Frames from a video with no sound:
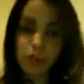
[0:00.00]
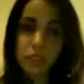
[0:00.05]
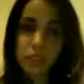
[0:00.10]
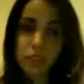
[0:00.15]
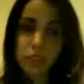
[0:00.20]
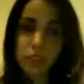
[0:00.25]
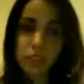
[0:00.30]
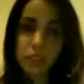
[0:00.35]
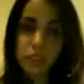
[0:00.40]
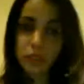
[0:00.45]

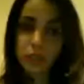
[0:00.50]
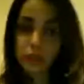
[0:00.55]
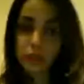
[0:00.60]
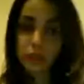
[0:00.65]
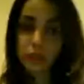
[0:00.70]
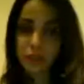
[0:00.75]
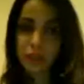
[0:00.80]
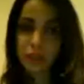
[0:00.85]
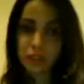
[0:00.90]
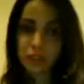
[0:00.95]
thing,
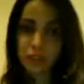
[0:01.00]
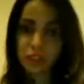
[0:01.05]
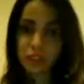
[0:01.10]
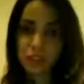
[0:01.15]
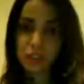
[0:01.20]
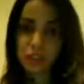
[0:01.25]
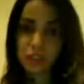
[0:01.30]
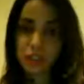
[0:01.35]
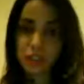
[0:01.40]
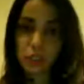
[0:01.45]
and
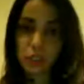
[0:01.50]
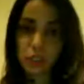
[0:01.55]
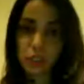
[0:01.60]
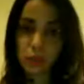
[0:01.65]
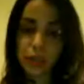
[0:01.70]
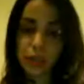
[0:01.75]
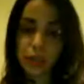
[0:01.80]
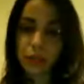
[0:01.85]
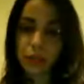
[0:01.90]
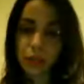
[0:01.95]
so you're
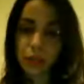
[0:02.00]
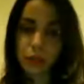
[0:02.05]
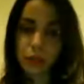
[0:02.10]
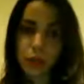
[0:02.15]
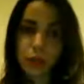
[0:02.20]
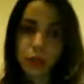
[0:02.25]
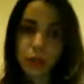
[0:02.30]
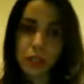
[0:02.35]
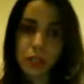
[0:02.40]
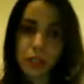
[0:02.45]
right, they're
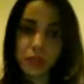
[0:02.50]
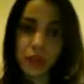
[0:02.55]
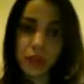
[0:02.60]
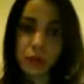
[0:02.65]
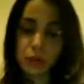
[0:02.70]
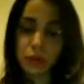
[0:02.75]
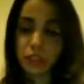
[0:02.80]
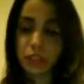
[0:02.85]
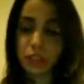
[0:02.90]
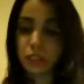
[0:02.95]
bringing these
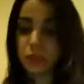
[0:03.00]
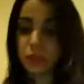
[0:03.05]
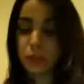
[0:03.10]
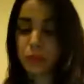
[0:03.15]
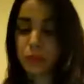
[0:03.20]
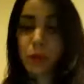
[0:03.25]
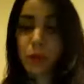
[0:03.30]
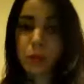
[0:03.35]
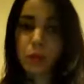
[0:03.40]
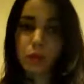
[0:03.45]
viruses back,
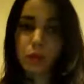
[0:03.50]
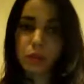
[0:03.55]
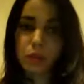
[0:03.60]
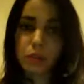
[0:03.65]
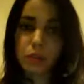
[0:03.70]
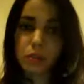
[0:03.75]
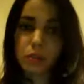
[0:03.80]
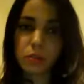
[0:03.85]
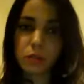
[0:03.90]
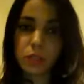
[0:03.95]
but what they're
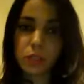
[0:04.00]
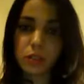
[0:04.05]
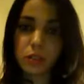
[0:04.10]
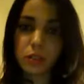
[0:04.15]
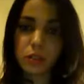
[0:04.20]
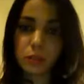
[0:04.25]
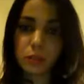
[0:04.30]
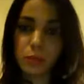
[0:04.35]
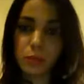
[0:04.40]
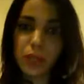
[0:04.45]
doing is they're
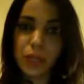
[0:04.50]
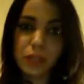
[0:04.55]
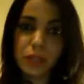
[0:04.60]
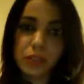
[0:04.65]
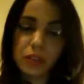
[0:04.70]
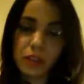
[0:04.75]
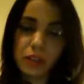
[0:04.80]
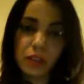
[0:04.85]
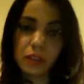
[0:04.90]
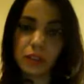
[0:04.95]

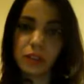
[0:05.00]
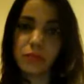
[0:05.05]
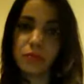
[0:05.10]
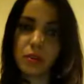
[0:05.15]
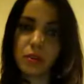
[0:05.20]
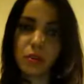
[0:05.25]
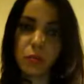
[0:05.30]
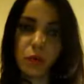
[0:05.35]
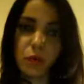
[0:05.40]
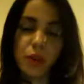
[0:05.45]
mixing different
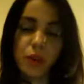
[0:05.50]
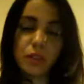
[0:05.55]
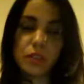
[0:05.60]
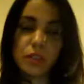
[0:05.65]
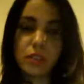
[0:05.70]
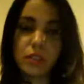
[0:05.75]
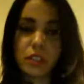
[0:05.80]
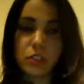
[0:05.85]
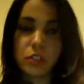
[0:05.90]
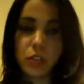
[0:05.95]
ones
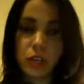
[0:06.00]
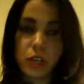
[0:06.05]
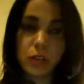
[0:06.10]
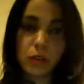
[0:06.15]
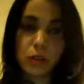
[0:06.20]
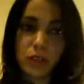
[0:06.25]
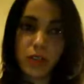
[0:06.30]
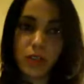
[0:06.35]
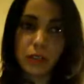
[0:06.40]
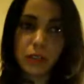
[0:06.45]
to try to
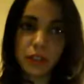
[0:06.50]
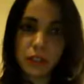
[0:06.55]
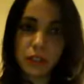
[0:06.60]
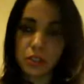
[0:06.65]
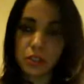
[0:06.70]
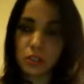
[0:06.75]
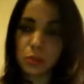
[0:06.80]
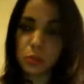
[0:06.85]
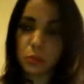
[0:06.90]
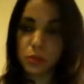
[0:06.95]
create these
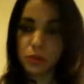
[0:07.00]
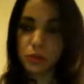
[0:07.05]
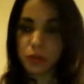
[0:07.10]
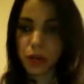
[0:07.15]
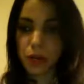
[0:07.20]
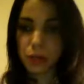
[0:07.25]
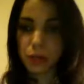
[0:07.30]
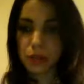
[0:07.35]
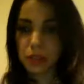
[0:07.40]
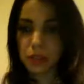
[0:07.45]
super
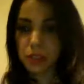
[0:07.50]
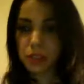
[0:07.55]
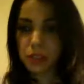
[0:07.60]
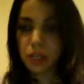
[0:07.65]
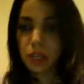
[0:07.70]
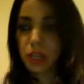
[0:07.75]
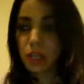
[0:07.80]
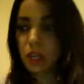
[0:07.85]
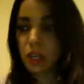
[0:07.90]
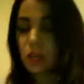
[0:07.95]
viruses
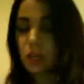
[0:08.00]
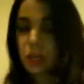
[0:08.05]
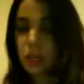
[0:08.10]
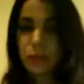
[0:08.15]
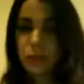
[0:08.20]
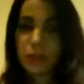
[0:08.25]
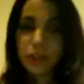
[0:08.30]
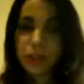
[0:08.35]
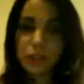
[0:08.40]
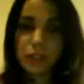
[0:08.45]

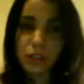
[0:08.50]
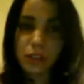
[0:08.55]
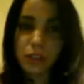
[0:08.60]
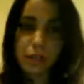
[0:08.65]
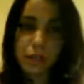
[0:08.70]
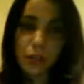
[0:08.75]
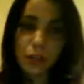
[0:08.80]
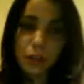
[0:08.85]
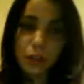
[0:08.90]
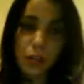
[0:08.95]
because they're
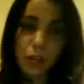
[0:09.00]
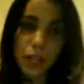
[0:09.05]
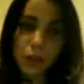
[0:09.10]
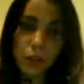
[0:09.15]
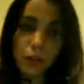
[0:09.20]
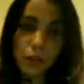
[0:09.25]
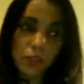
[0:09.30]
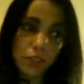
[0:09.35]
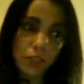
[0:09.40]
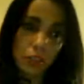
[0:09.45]
figuring out
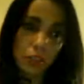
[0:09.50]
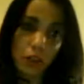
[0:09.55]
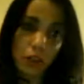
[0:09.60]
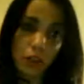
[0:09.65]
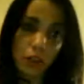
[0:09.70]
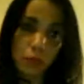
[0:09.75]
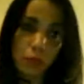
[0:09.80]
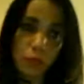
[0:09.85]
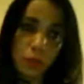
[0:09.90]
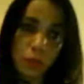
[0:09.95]
there's a lot of
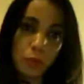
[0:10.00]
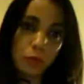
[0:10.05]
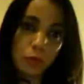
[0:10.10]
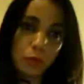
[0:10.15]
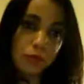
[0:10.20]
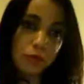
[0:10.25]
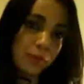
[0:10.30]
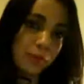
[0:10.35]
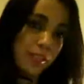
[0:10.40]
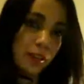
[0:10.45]
people
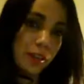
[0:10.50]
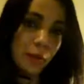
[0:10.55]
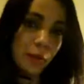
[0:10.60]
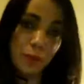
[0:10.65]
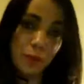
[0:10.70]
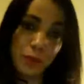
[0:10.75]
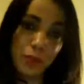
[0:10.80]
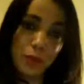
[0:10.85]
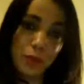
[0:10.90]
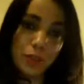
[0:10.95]
becoming
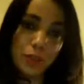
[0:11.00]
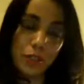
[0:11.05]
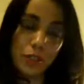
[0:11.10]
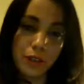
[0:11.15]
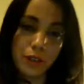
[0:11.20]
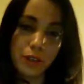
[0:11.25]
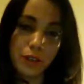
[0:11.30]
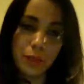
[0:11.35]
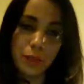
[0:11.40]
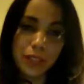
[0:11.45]
immune to
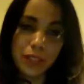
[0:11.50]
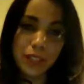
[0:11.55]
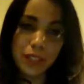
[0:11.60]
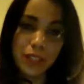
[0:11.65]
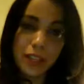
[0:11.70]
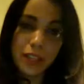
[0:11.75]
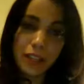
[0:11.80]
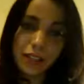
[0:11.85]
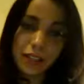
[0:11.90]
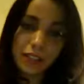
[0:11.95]
them.
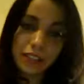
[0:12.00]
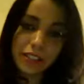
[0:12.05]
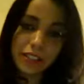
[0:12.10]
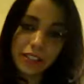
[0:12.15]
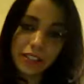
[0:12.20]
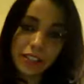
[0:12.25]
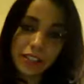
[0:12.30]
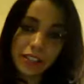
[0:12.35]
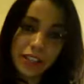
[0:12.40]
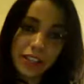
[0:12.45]
That's
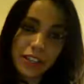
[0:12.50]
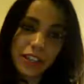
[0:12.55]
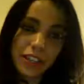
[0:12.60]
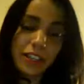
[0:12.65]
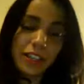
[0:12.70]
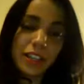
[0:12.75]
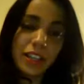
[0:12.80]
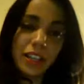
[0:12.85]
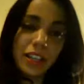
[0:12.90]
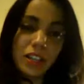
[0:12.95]
the thing.
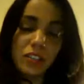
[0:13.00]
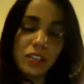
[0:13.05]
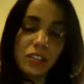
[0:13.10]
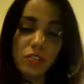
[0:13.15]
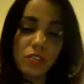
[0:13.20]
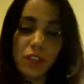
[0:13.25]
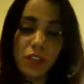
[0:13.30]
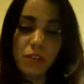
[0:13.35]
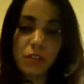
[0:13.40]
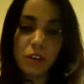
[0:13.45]
So
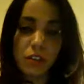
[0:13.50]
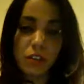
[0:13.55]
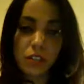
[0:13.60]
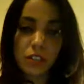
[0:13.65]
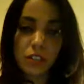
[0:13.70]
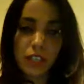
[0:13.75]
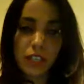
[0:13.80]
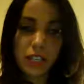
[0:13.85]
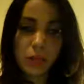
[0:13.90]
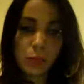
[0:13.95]
they've got to
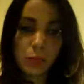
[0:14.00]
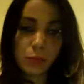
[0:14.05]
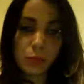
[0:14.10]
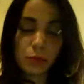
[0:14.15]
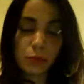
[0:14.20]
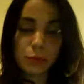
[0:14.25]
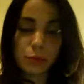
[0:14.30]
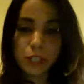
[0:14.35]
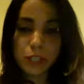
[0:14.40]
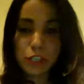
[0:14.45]
keep
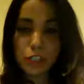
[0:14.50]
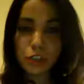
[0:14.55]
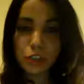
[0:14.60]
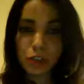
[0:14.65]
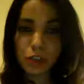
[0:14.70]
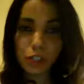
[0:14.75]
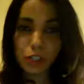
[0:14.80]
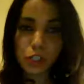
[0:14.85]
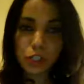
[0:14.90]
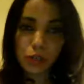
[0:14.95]

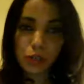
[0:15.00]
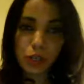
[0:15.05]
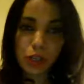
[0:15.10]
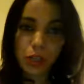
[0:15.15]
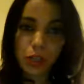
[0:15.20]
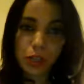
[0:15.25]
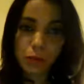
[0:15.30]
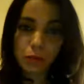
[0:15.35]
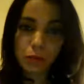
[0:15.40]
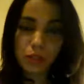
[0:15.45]
restructuring
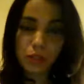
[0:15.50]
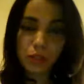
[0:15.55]
them